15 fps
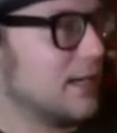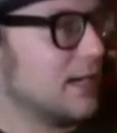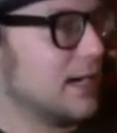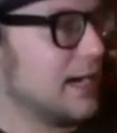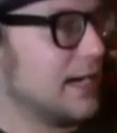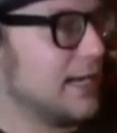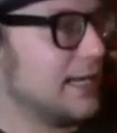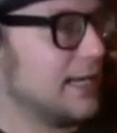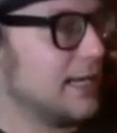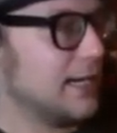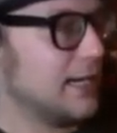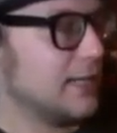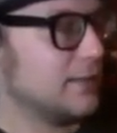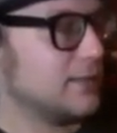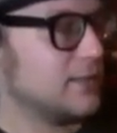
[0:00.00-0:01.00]

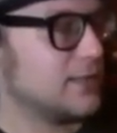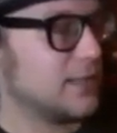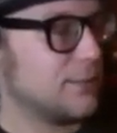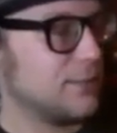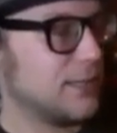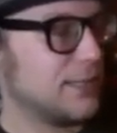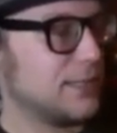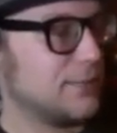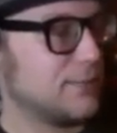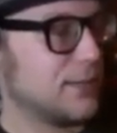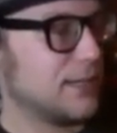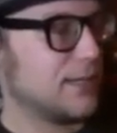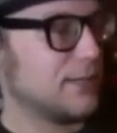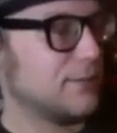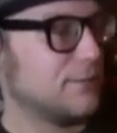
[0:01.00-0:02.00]
I subletted
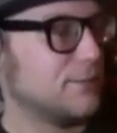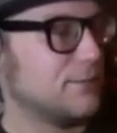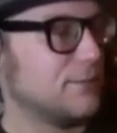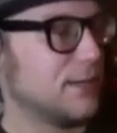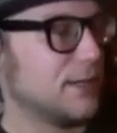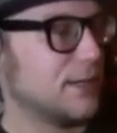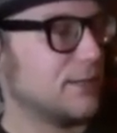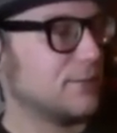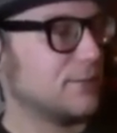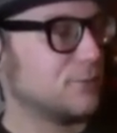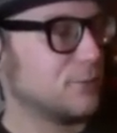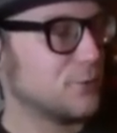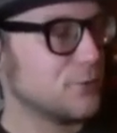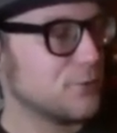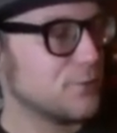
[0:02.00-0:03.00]
my
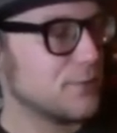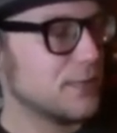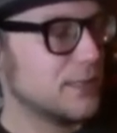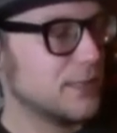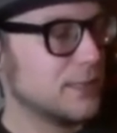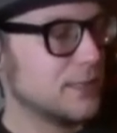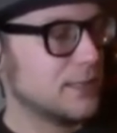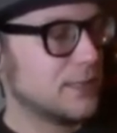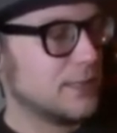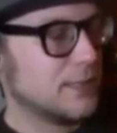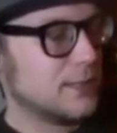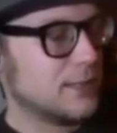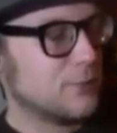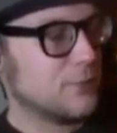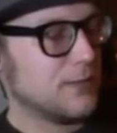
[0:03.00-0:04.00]
room
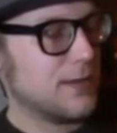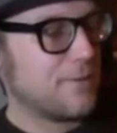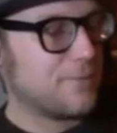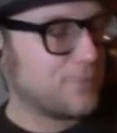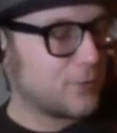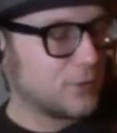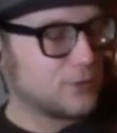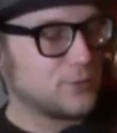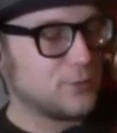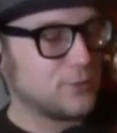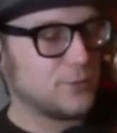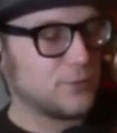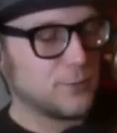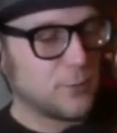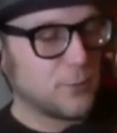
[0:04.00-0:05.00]
when I first
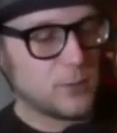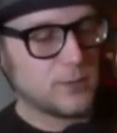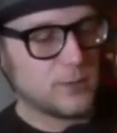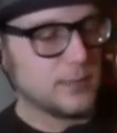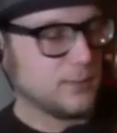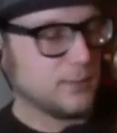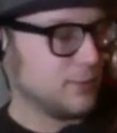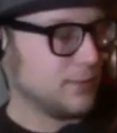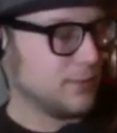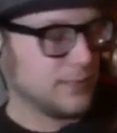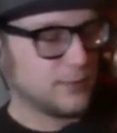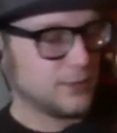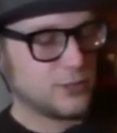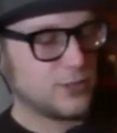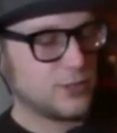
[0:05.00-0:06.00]
moved to Portland, when I
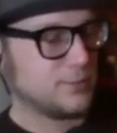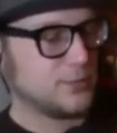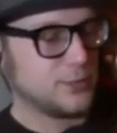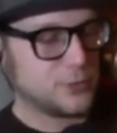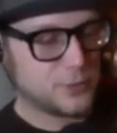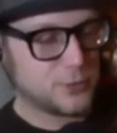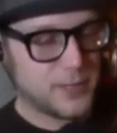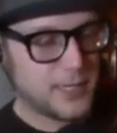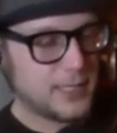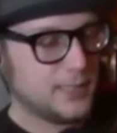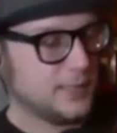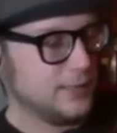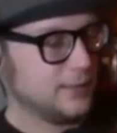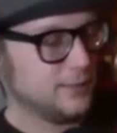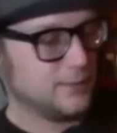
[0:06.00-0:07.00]
jumped a
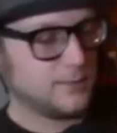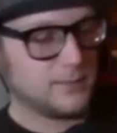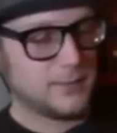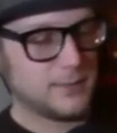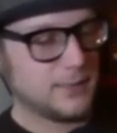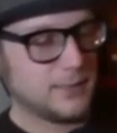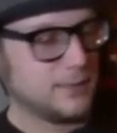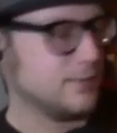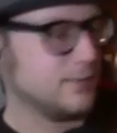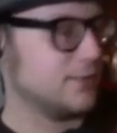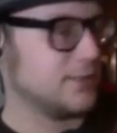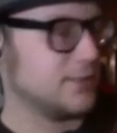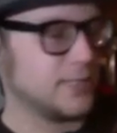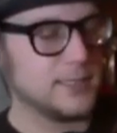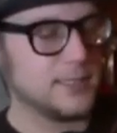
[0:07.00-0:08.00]
train and
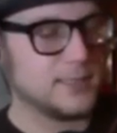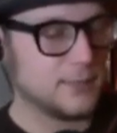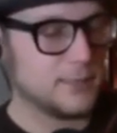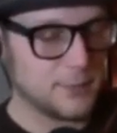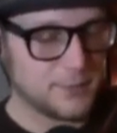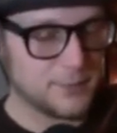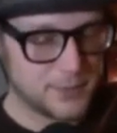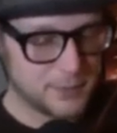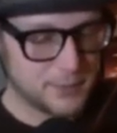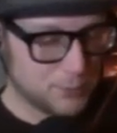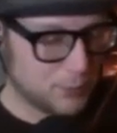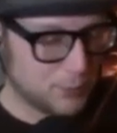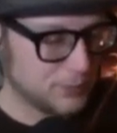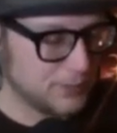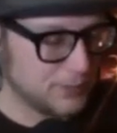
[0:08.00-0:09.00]
just ended up living in
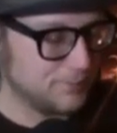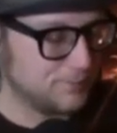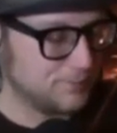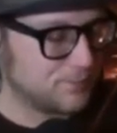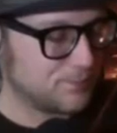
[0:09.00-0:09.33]
Portland.